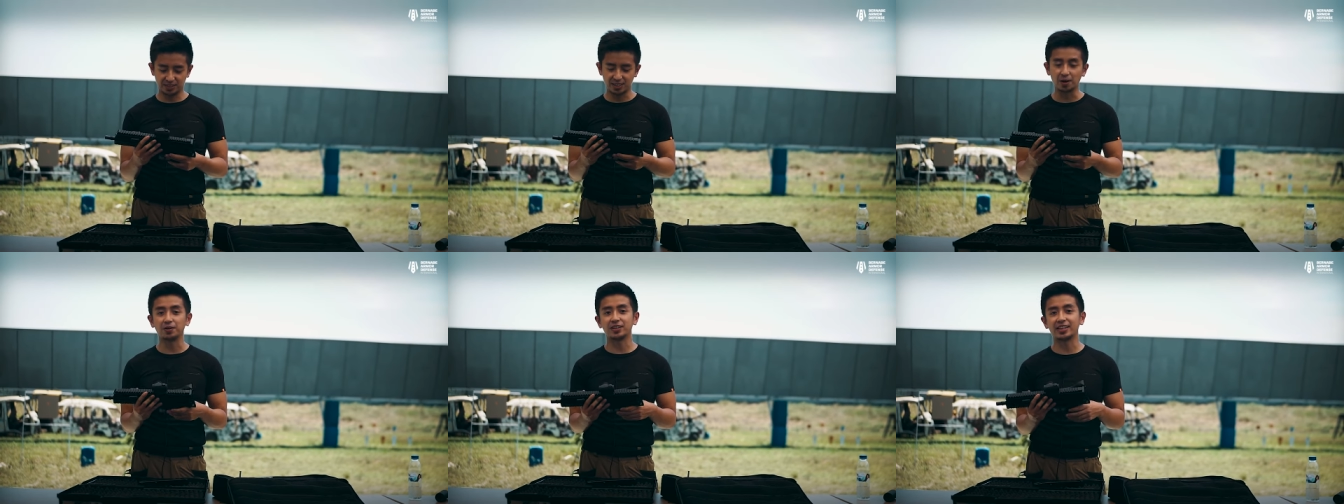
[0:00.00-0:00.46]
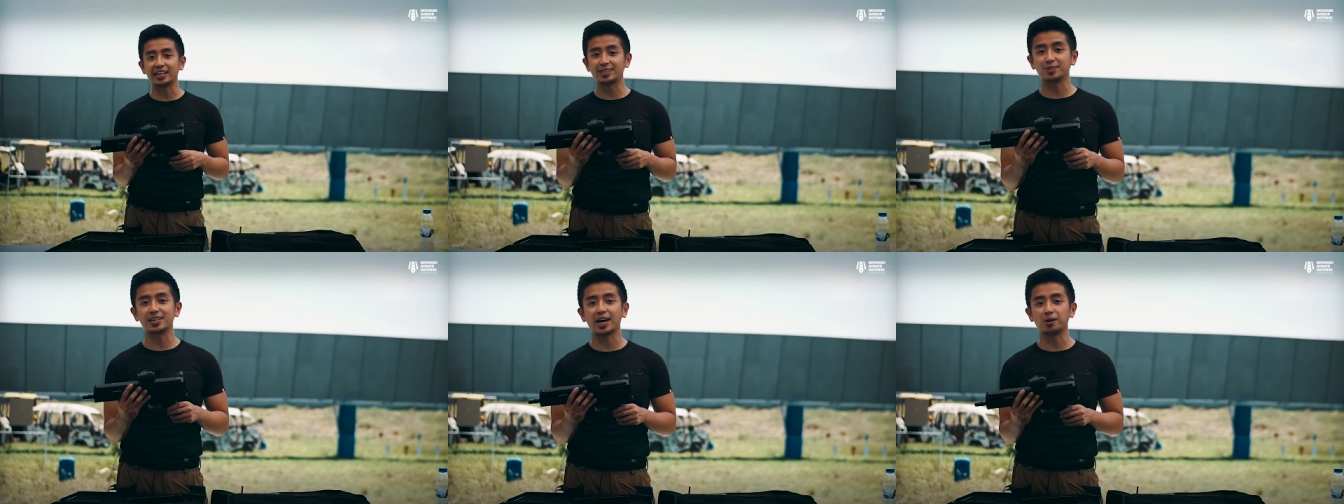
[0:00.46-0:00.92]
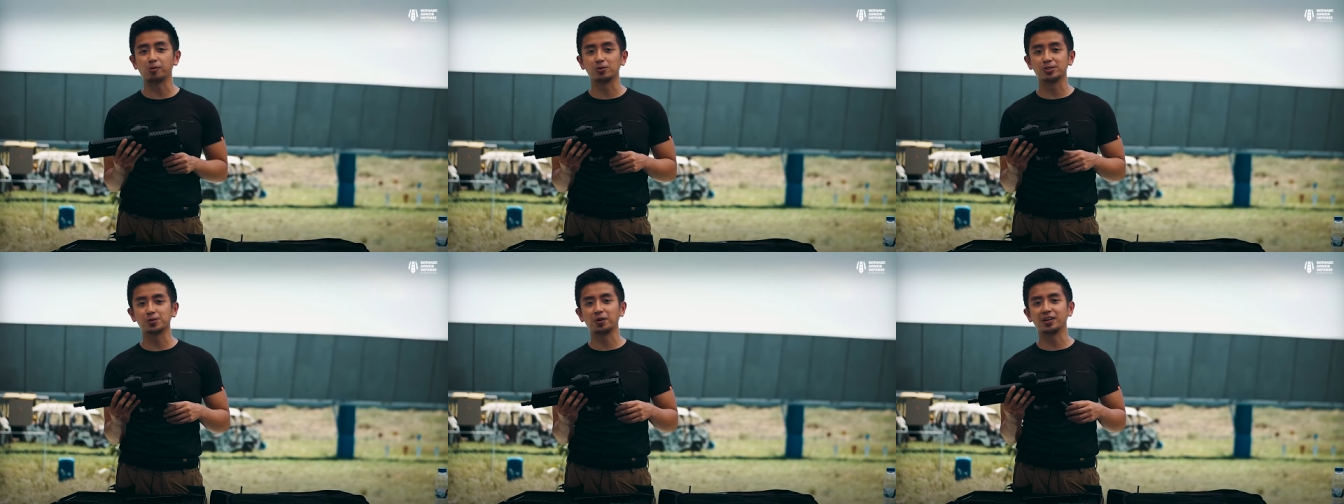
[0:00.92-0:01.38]
So thank you,
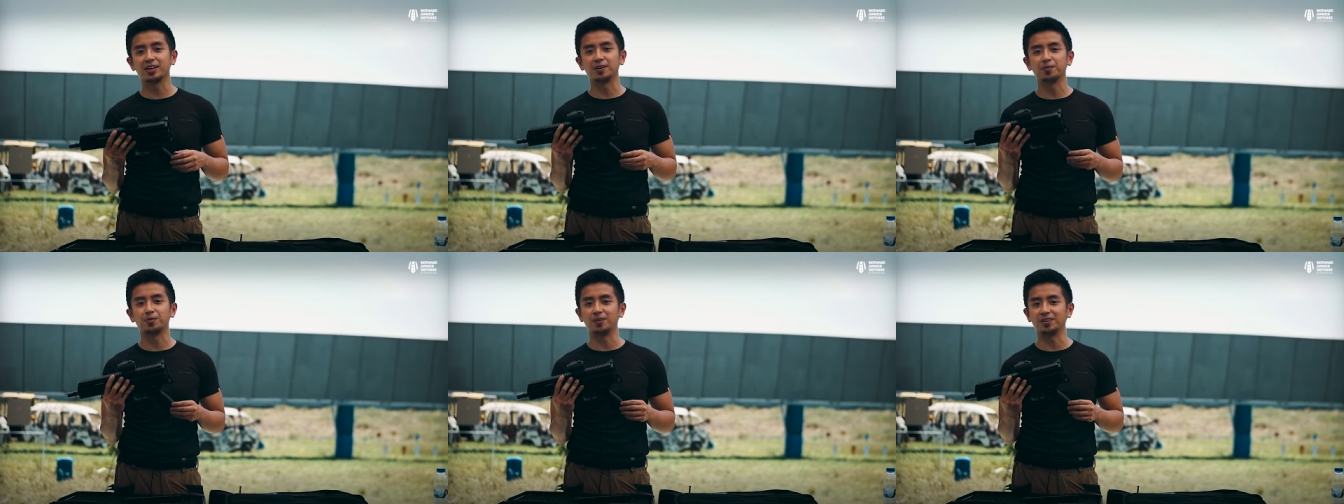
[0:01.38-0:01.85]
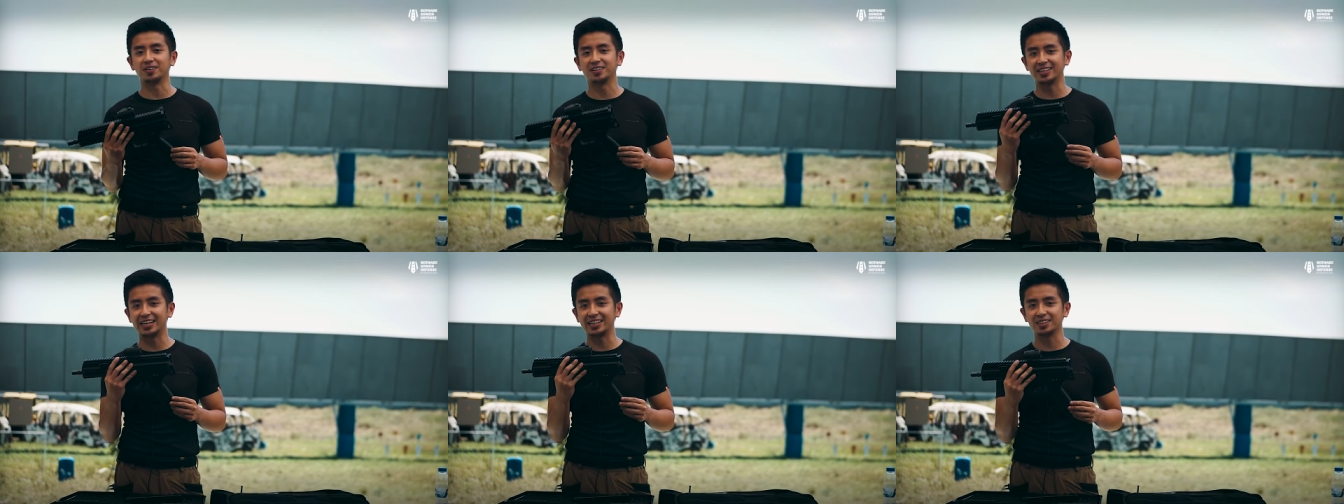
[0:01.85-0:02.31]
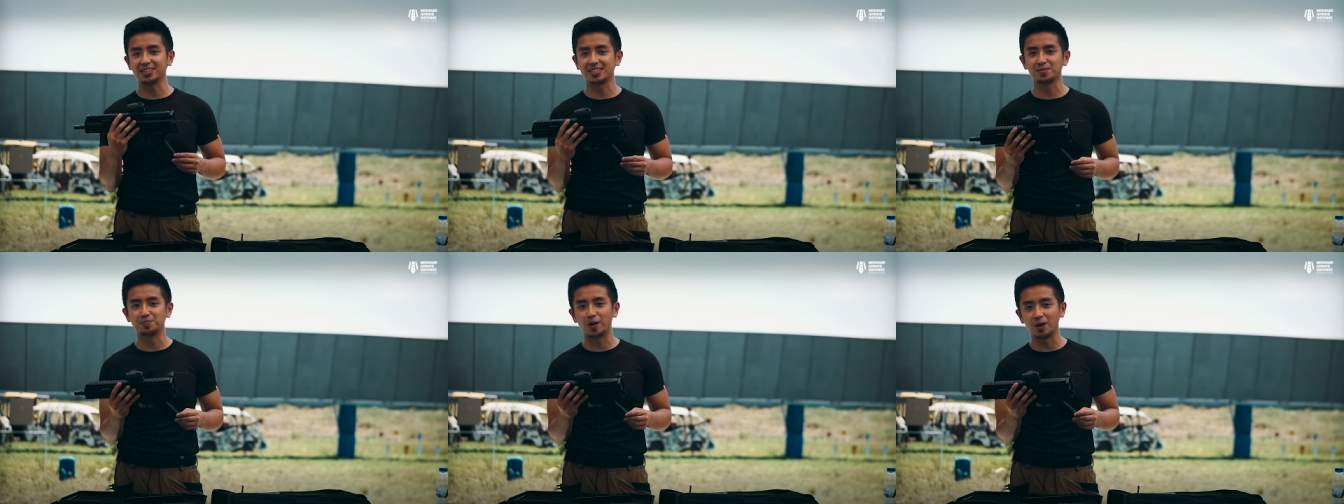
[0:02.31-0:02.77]
Tyro Sorta, for letting
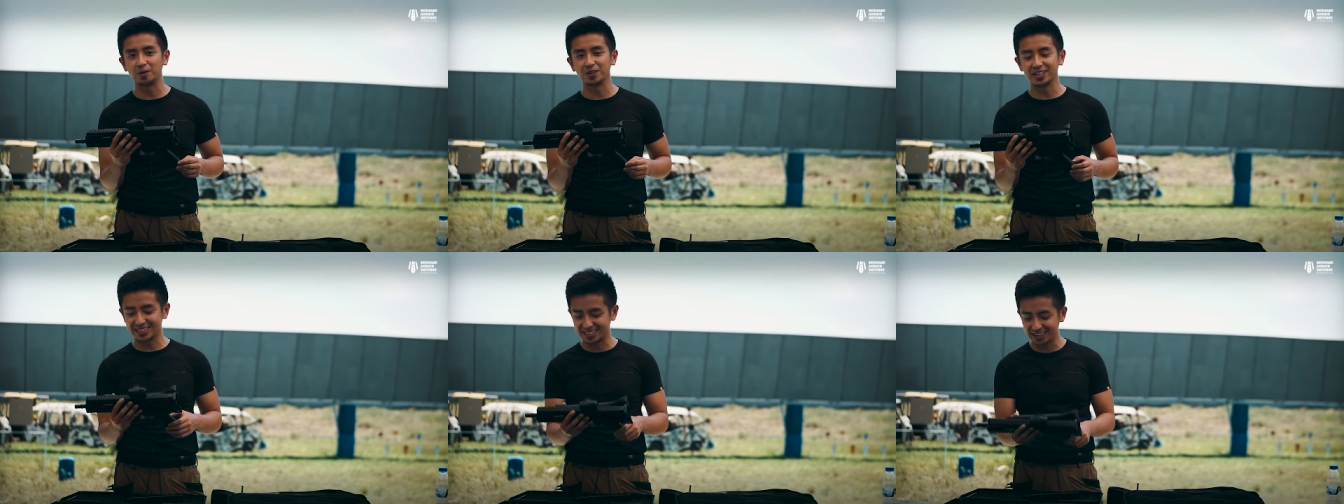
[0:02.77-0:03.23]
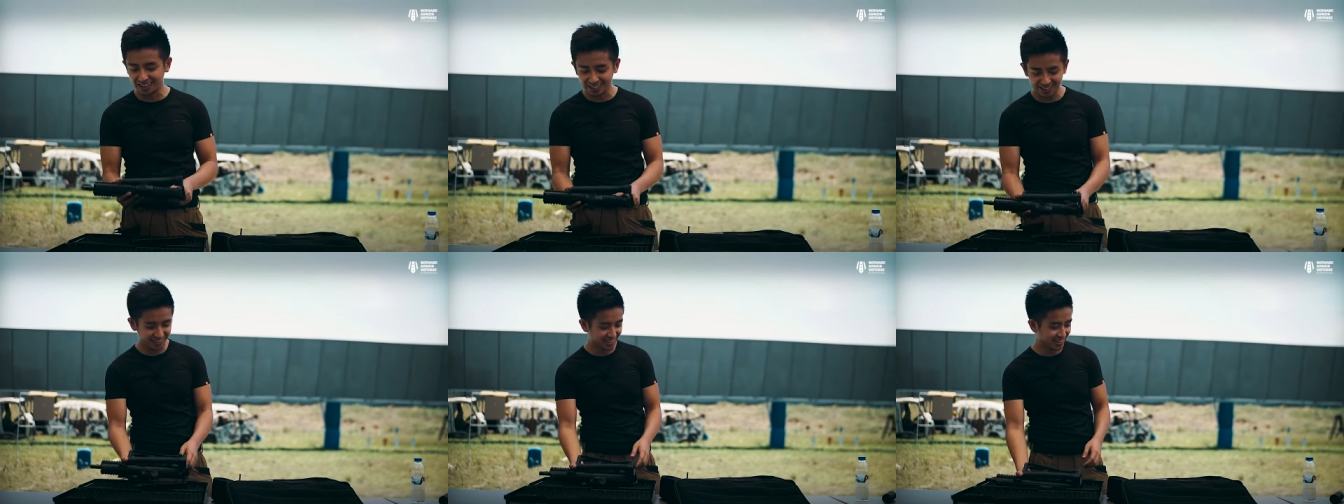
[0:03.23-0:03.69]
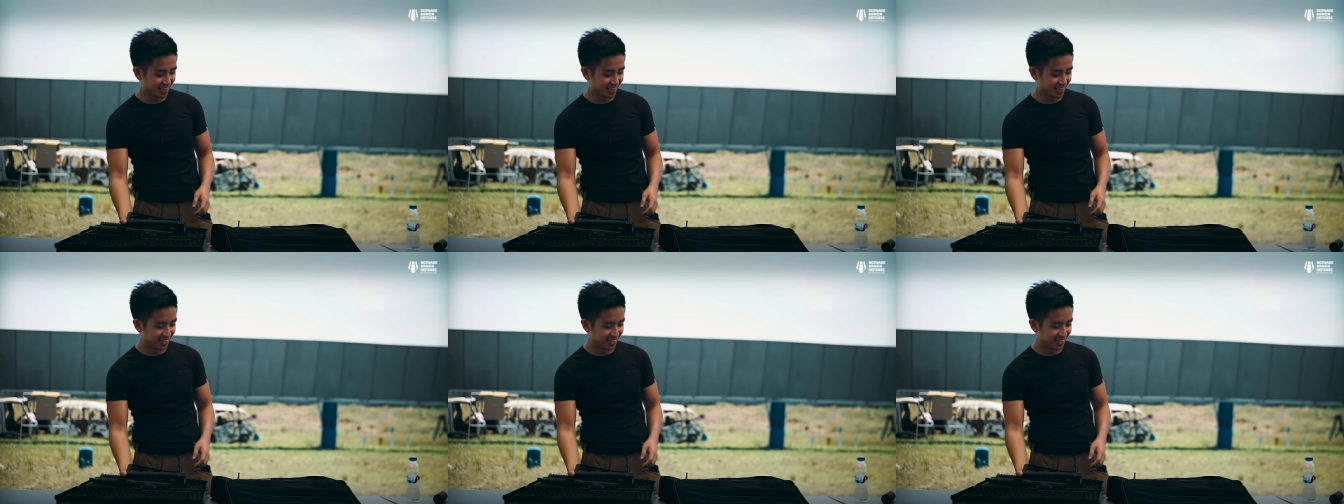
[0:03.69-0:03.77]
us borrow this gun.